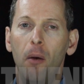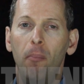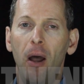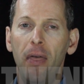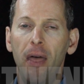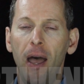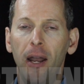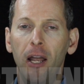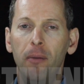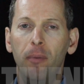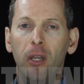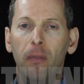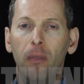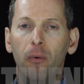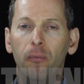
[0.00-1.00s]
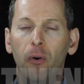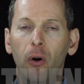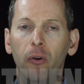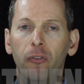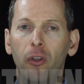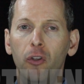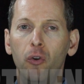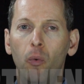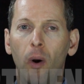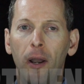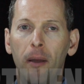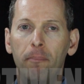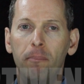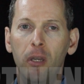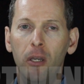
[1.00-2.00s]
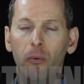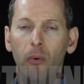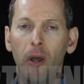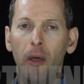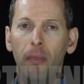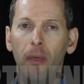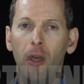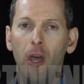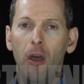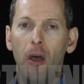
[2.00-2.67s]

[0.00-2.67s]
By that, I mean the folks that you want to meet with